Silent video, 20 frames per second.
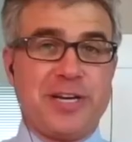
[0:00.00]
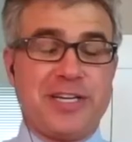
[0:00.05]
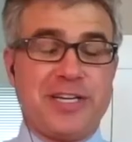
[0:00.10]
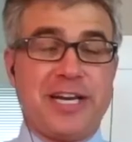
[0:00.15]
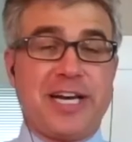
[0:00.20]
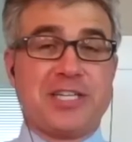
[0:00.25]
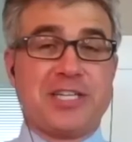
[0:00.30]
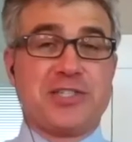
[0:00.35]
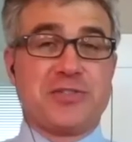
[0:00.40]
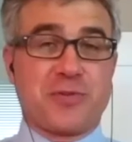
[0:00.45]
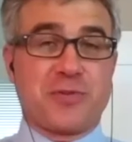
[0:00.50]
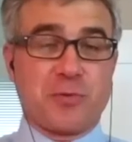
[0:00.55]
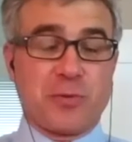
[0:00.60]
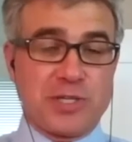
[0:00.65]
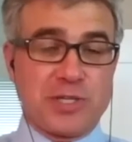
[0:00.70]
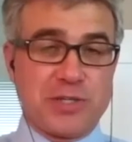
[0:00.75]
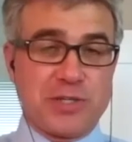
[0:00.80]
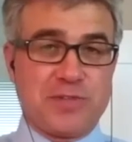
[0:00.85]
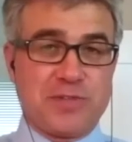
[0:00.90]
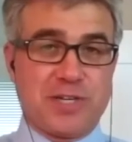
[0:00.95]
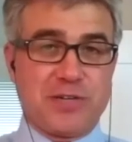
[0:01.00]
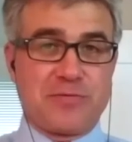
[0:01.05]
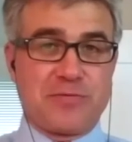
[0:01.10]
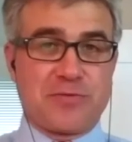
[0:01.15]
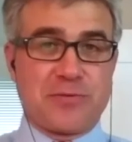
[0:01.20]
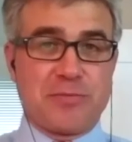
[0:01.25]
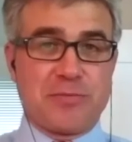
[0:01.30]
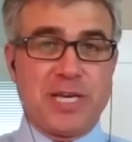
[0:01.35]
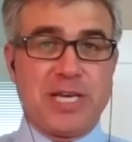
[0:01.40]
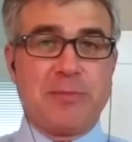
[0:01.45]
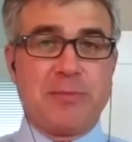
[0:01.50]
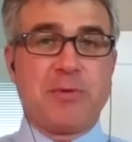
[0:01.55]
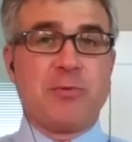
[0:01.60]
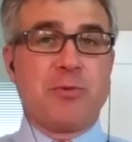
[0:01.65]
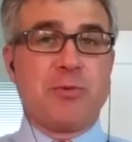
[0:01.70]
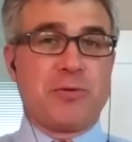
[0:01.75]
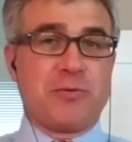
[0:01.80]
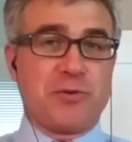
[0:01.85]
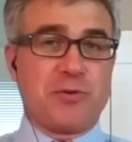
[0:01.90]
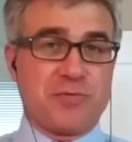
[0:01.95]
not just for what you've done for me, but
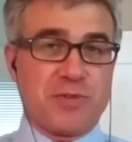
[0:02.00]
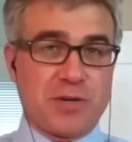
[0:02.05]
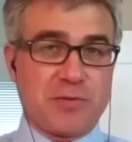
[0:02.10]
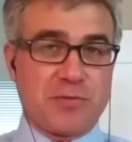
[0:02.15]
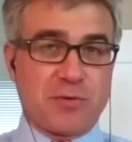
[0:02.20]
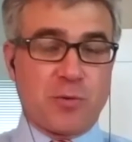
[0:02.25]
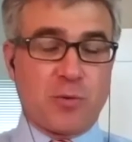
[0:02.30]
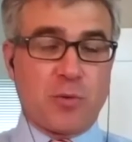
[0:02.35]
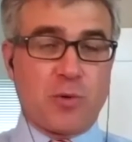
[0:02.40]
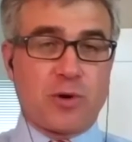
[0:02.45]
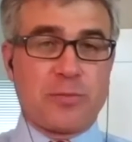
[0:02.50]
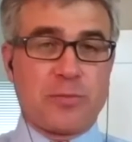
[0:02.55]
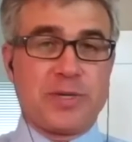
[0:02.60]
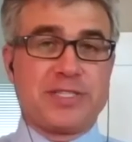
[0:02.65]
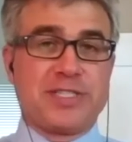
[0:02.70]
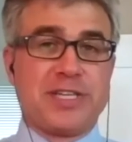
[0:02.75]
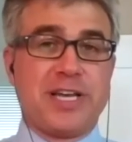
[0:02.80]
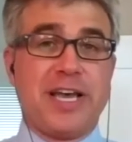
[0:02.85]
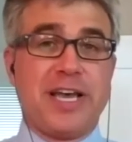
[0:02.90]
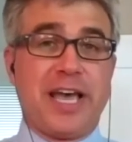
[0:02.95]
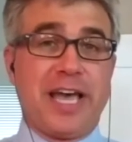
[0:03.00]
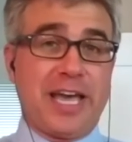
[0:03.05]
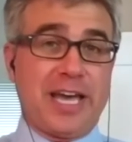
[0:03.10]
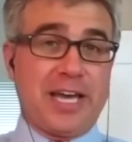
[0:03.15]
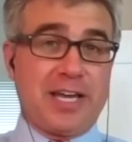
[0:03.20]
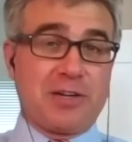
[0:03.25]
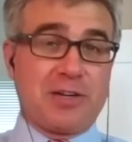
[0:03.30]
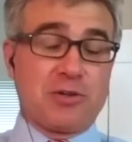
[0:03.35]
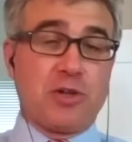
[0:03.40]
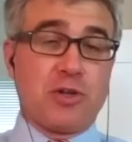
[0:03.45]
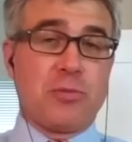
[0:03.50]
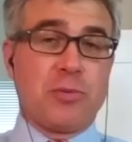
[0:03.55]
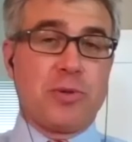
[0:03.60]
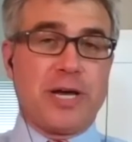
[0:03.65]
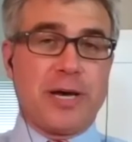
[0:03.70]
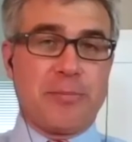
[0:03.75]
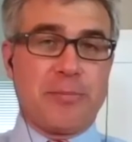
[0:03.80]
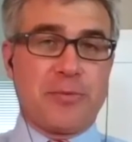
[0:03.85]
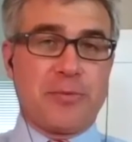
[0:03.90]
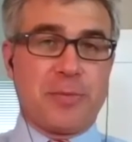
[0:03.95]
what you've done for Orbis and global
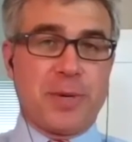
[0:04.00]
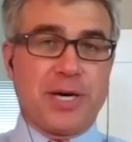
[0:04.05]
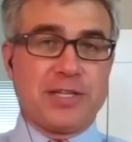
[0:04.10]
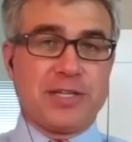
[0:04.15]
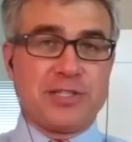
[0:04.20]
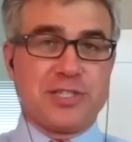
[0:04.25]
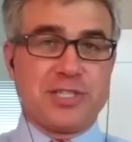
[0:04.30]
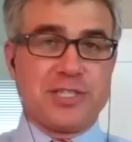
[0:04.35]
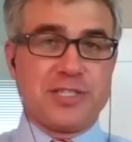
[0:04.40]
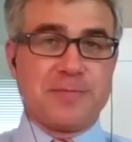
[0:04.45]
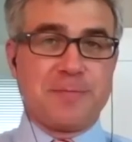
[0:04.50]
ophthalmology.